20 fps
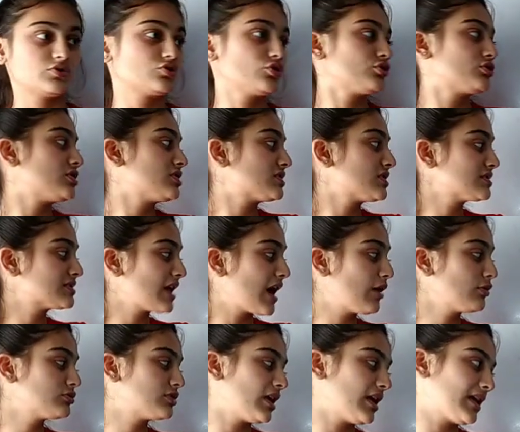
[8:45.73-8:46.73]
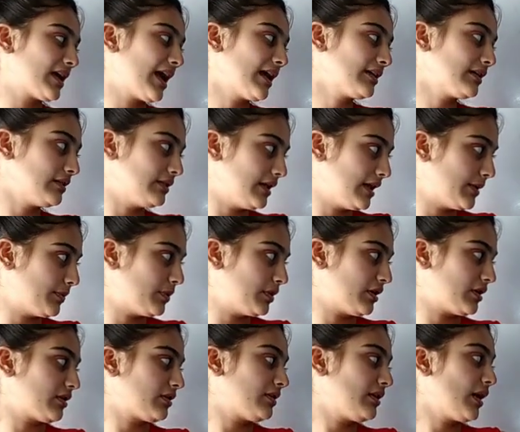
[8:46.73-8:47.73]
So this is how they get
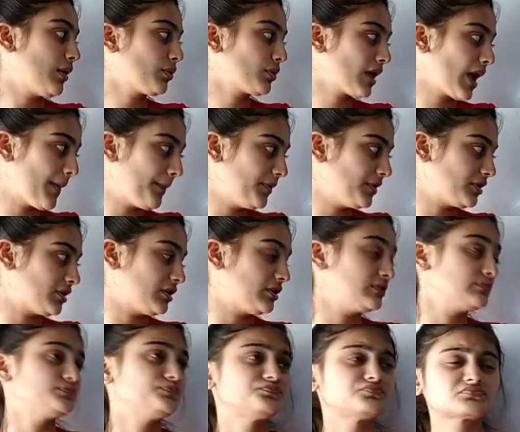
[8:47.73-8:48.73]
labor. Now capital